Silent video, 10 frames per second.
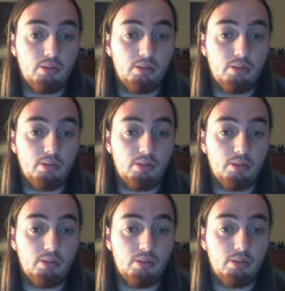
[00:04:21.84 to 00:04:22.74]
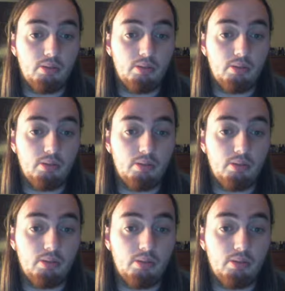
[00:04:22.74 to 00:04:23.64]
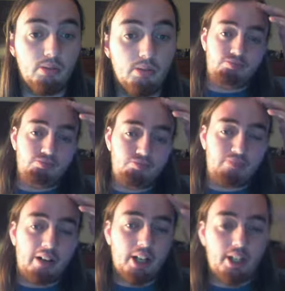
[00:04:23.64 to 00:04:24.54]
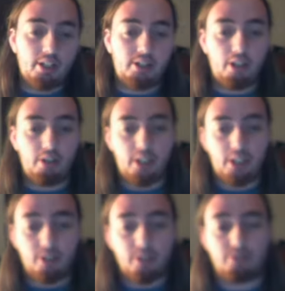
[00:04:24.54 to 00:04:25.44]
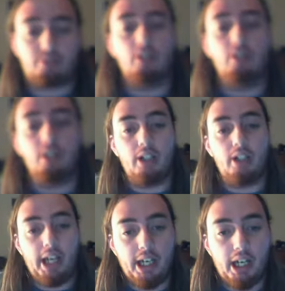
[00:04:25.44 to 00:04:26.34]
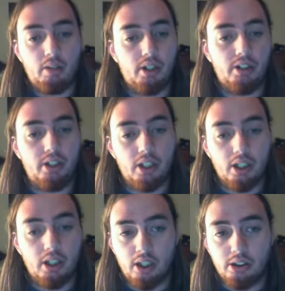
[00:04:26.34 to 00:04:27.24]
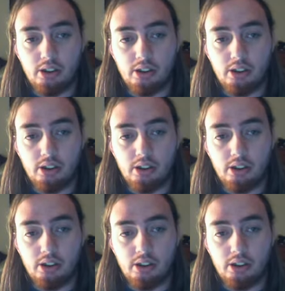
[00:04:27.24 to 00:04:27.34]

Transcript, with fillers: I don't know, basically, uh, when I do the Google Hangout with uh,